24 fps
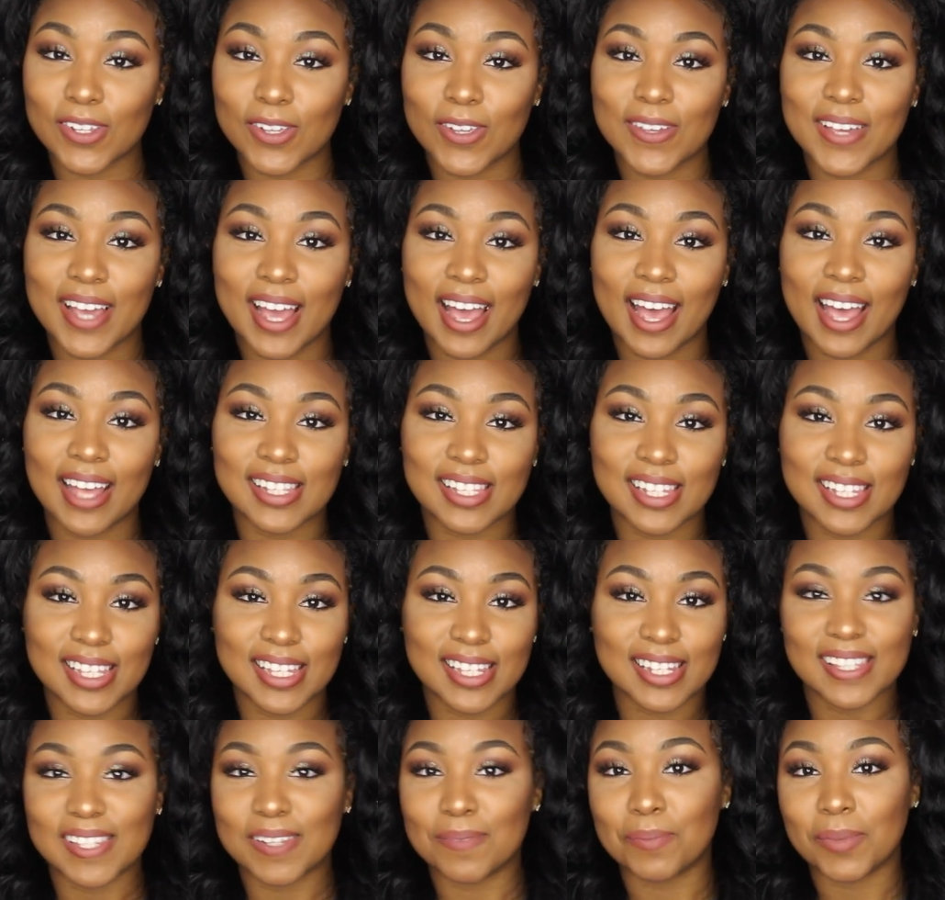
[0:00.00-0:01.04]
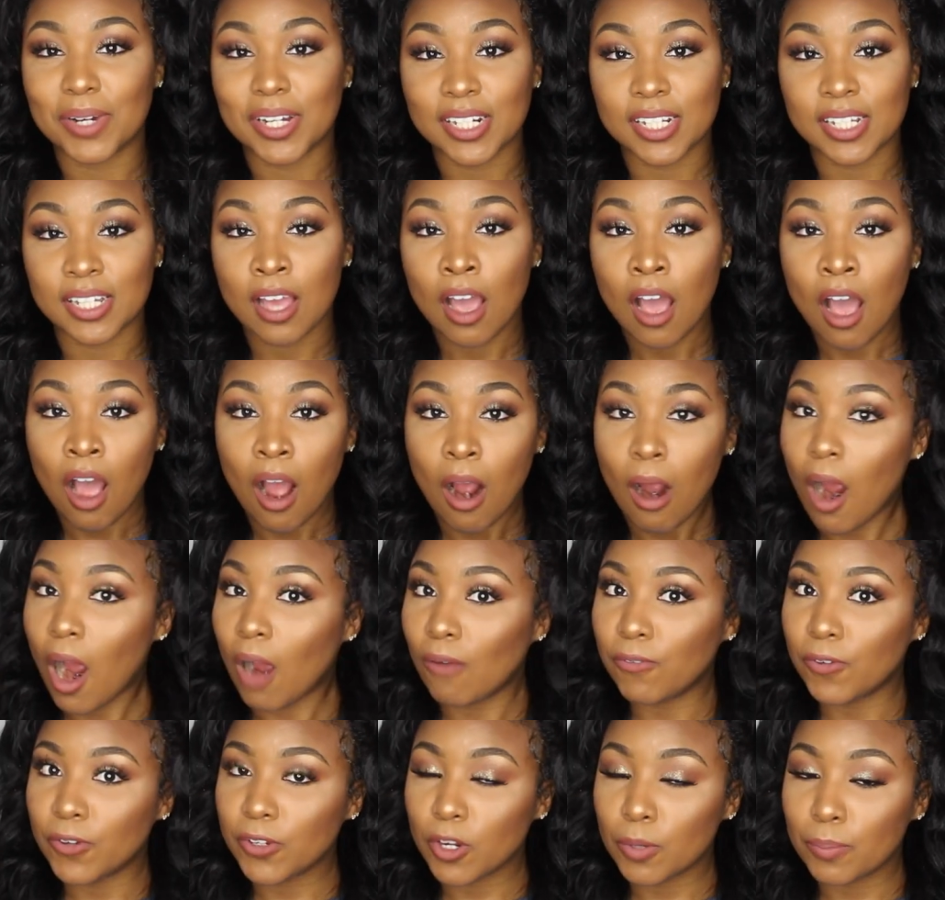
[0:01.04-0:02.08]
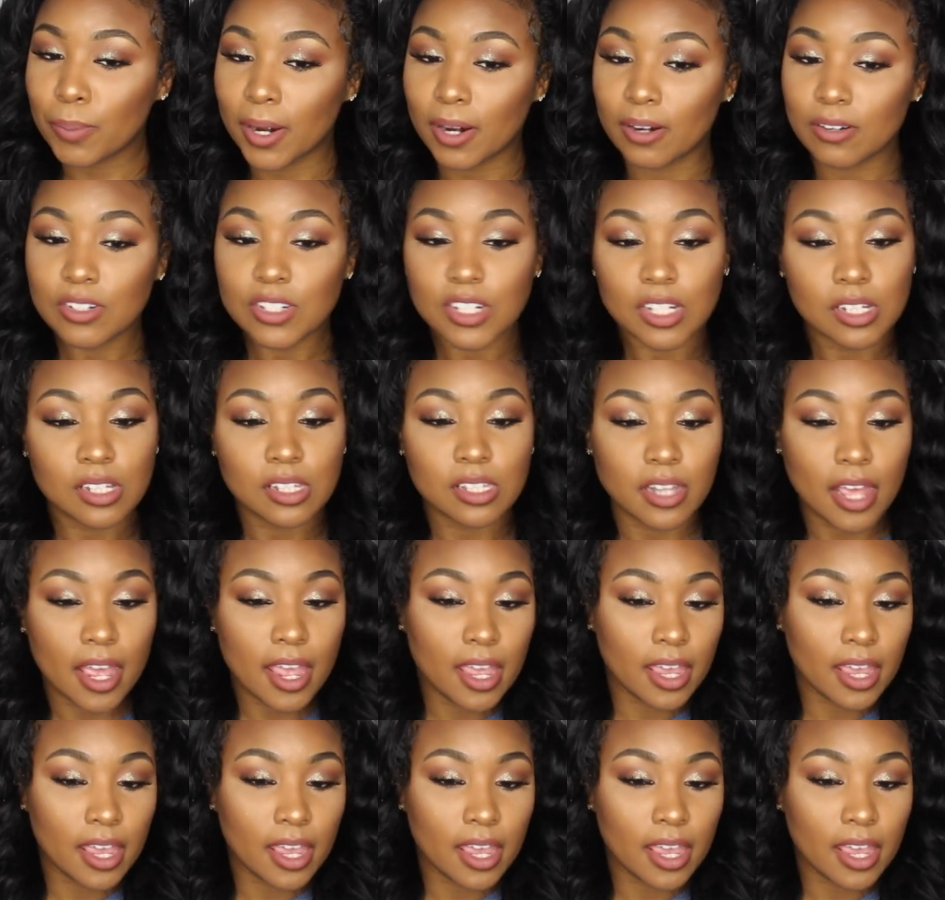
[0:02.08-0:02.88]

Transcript: so you guys can get some money off of your purchase.